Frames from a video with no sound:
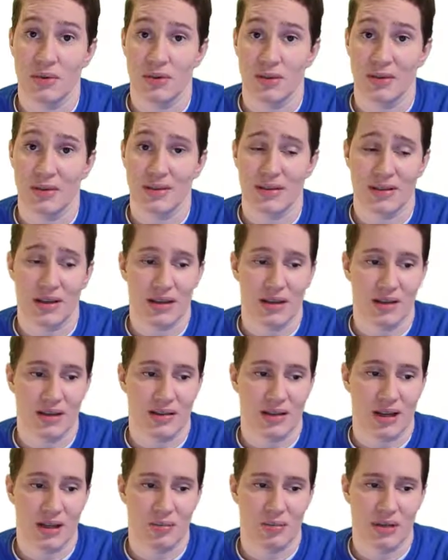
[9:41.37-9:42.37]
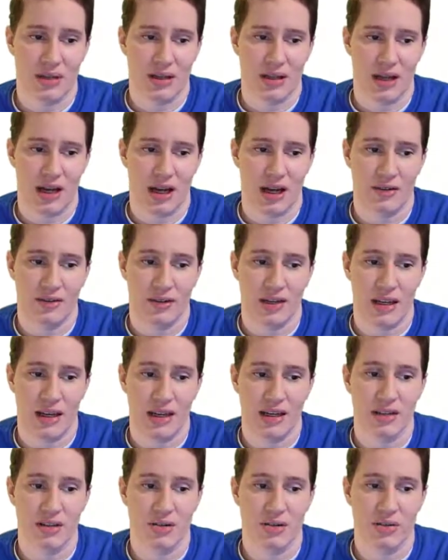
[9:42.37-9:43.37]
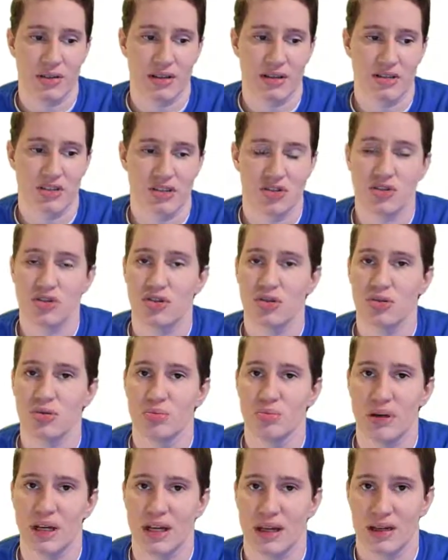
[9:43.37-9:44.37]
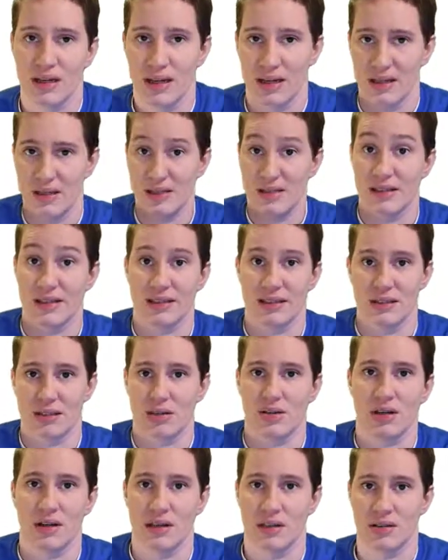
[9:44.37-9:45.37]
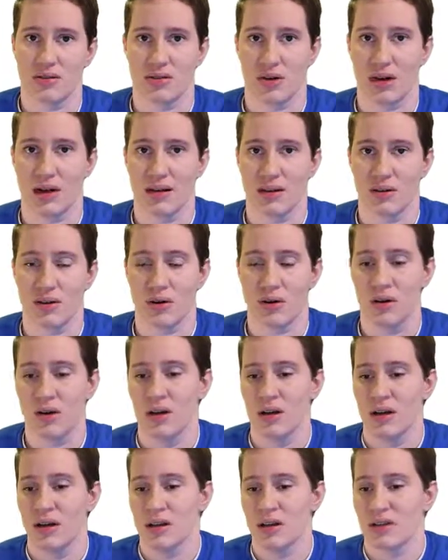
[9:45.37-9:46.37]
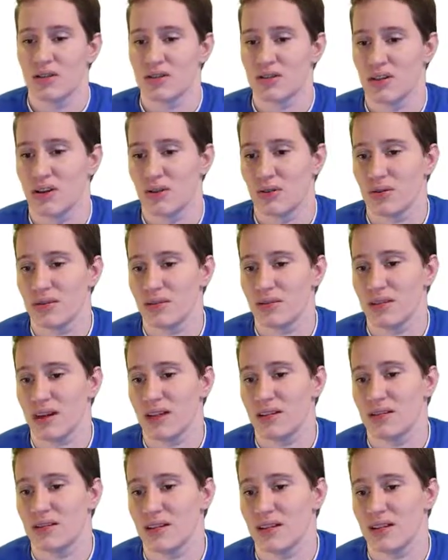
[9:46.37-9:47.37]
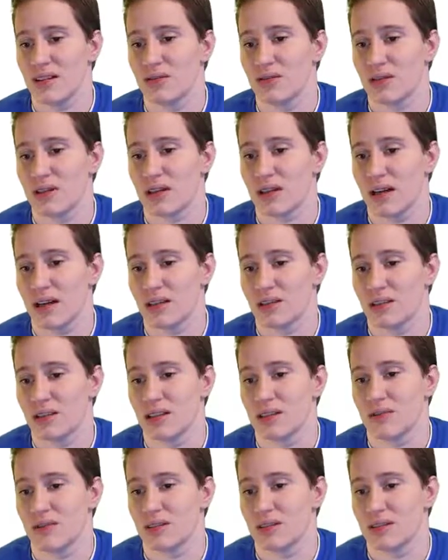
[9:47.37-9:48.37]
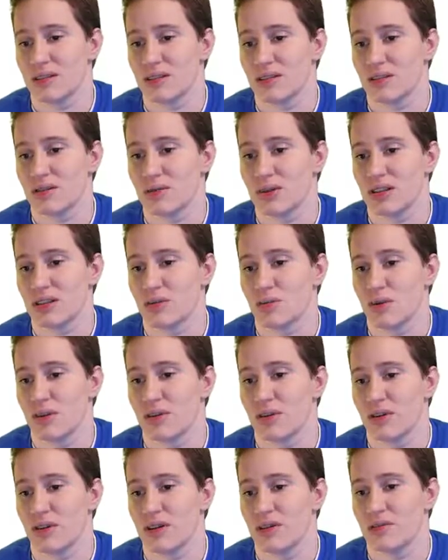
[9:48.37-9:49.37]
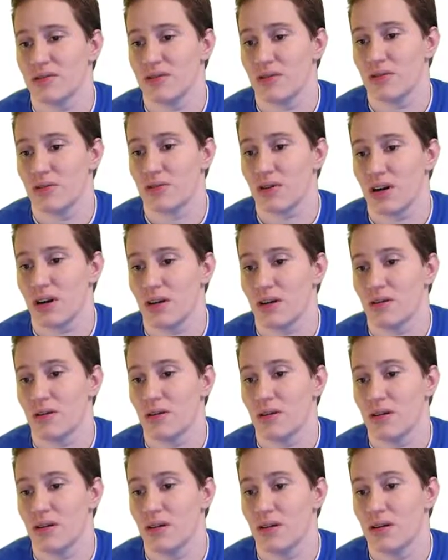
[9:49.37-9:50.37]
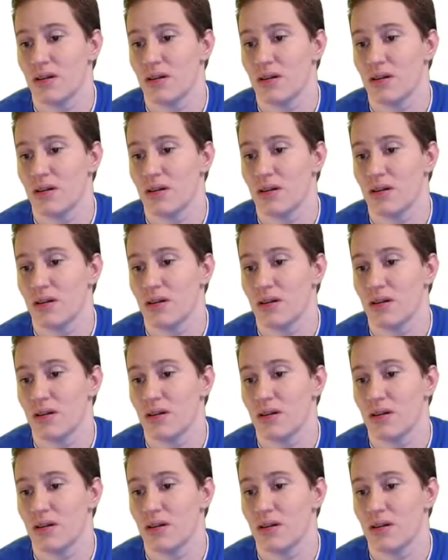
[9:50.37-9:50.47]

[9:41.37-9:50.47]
knowing this side and this side, but then have an angle that's just too big and it doesn't create a triangle. So side, side, angle can actually give us a situation where there is no triangle.